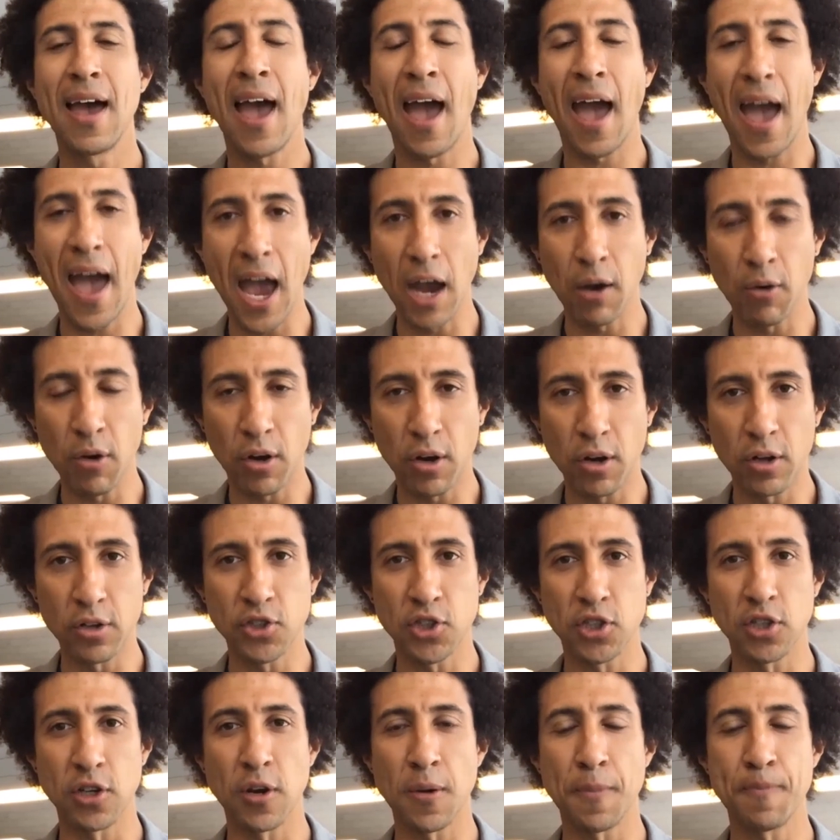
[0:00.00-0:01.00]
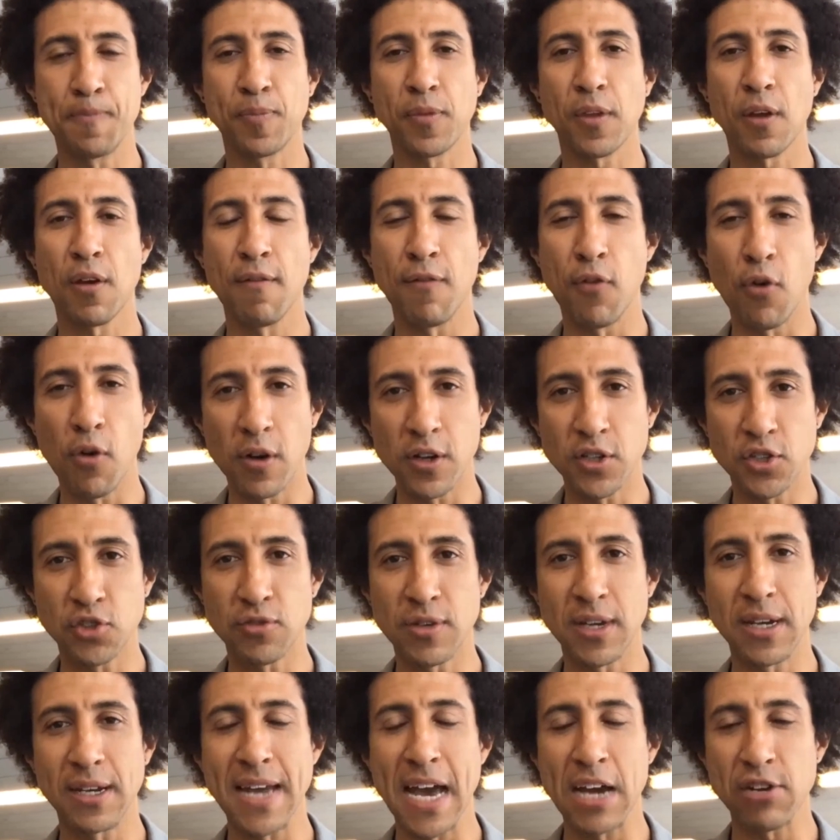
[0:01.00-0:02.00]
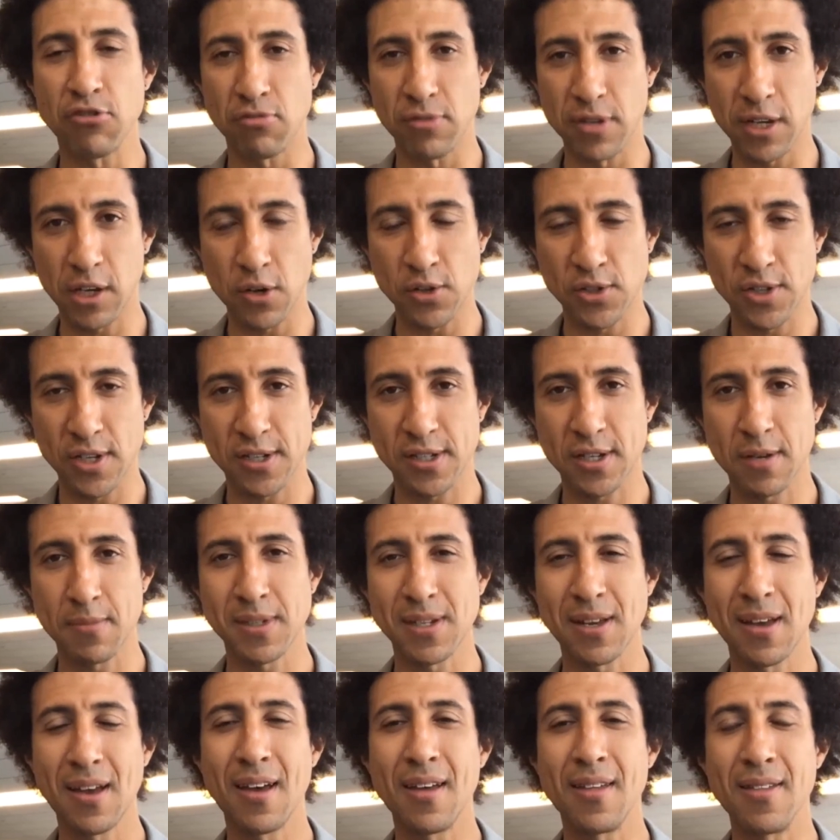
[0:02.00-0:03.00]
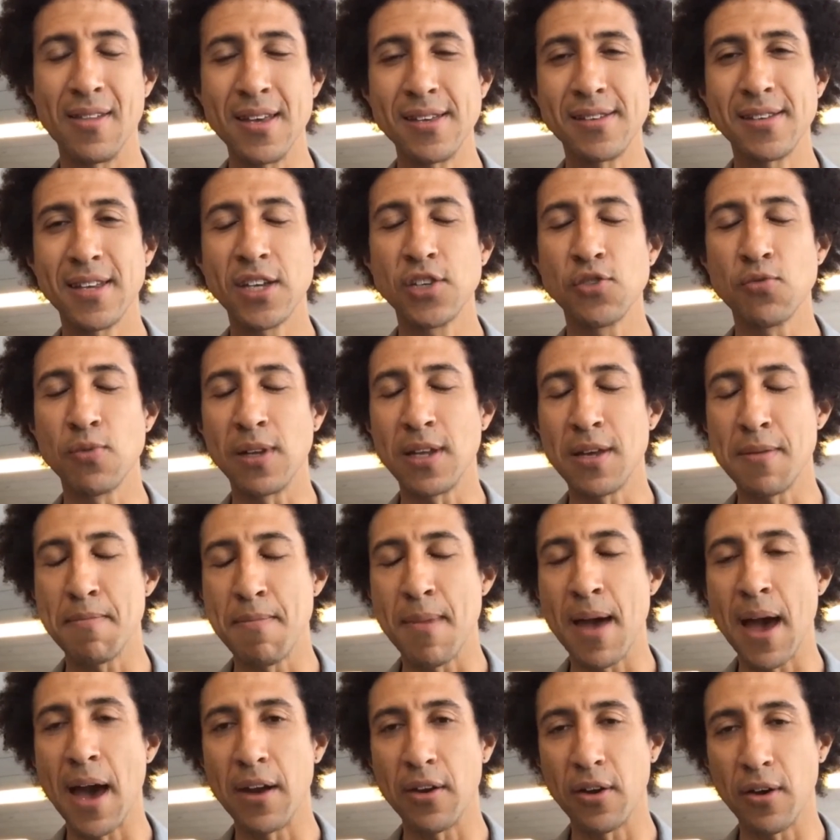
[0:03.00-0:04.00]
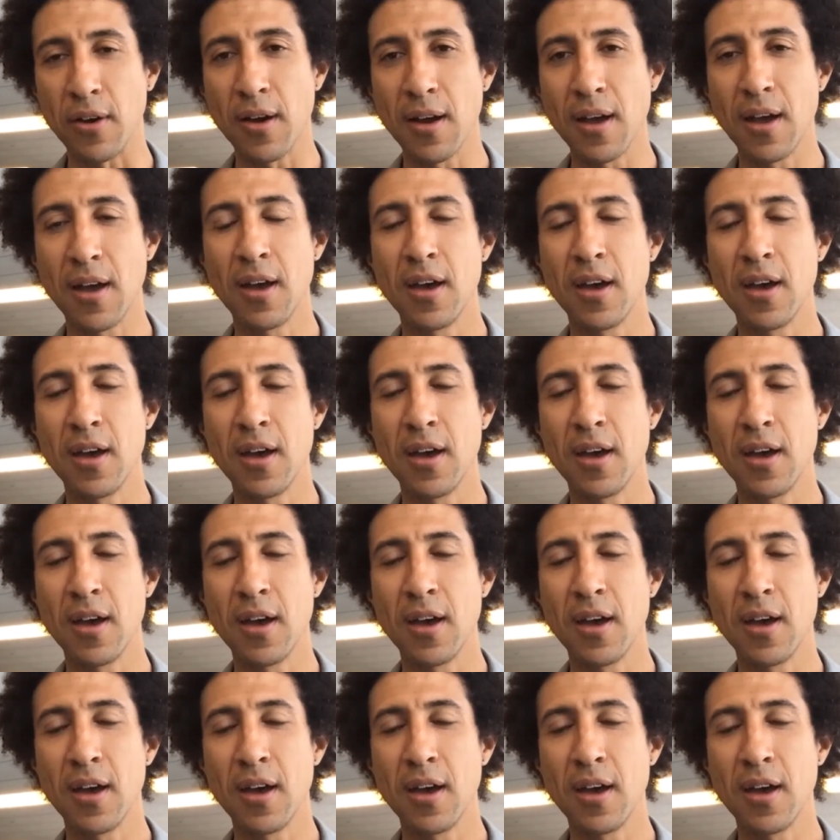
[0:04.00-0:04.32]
Agriculture, forestry, natural ecosystems, these things really matter.